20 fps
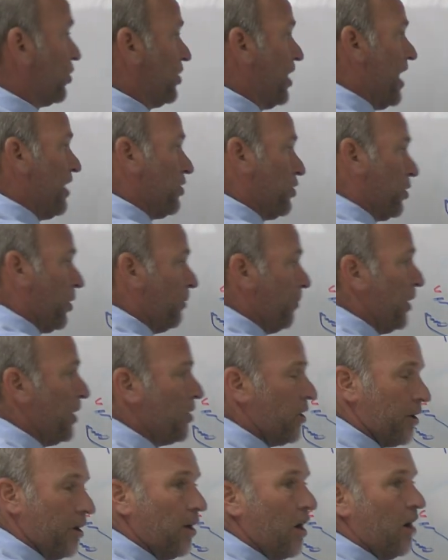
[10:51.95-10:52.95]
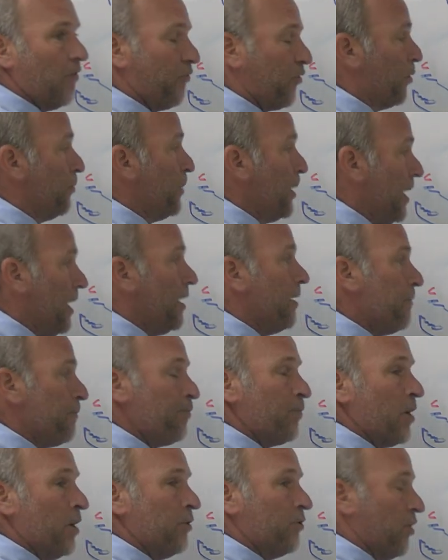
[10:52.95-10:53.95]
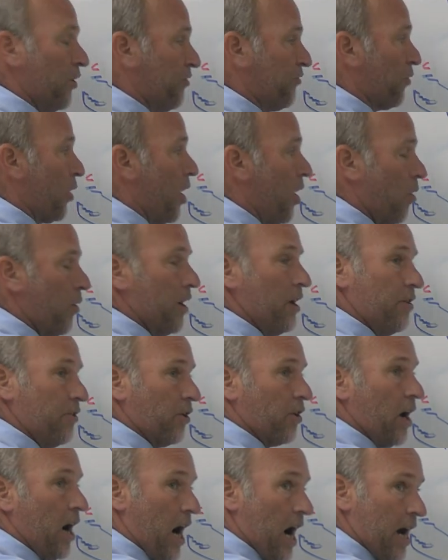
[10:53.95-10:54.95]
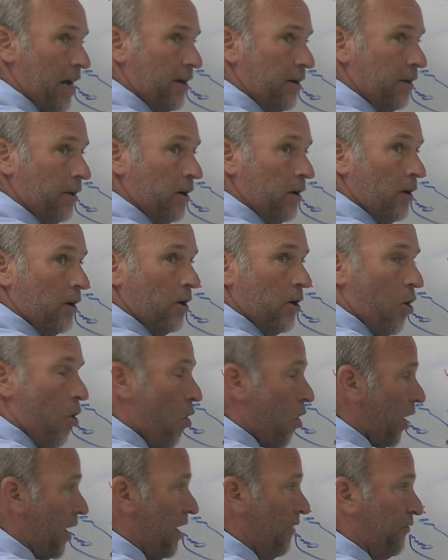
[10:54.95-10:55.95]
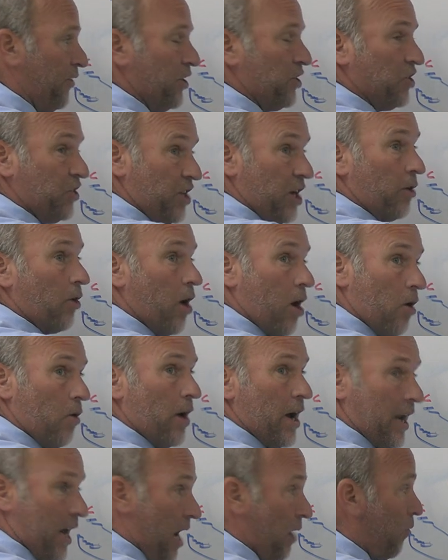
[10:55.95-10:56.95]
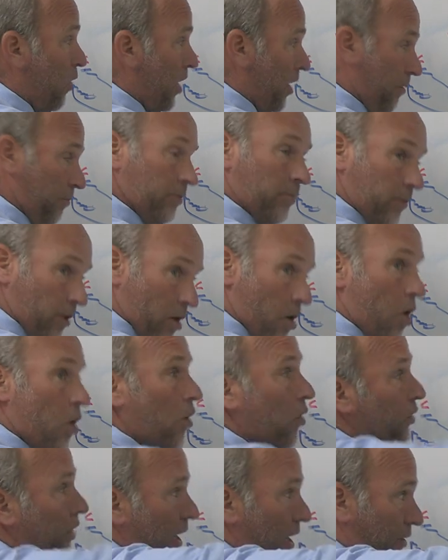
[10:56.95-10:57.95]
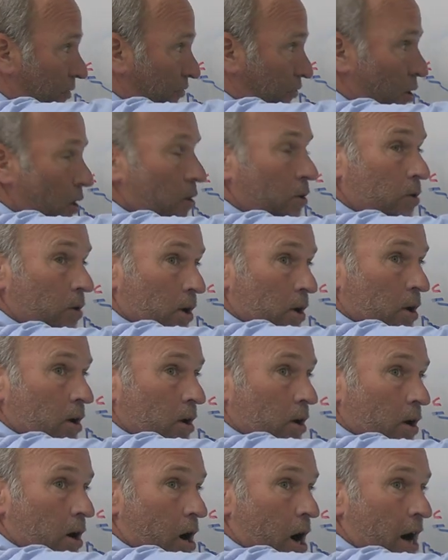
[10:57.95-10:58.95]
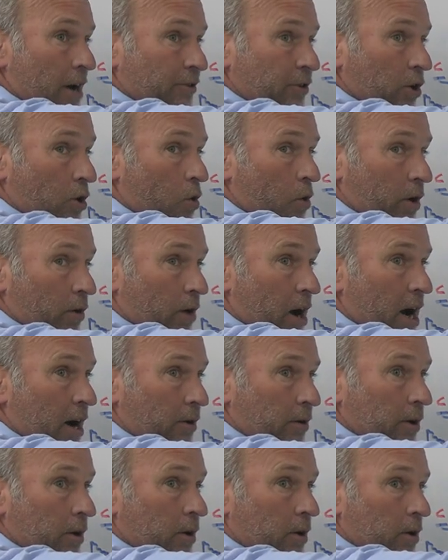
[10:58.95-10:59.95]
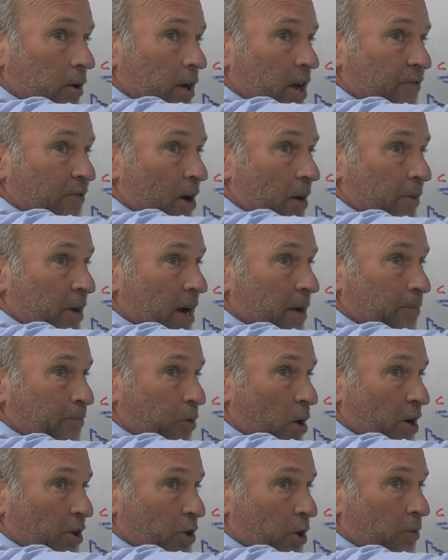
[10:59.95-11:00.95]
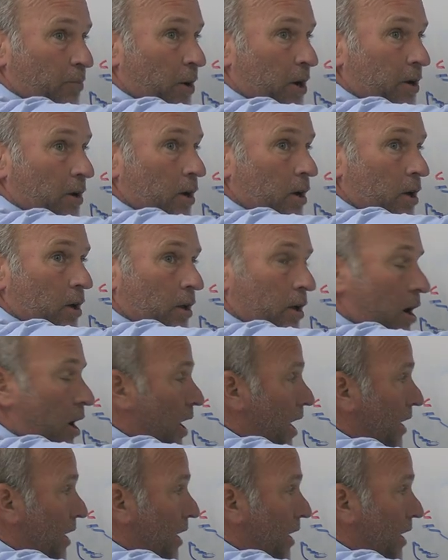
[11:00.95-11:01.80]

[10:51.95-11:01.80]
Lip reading: set should be good enough for me to throw either hot, or if it's zero and I want to hold and throw, all right, the corner route, if I'm getting pressure, but all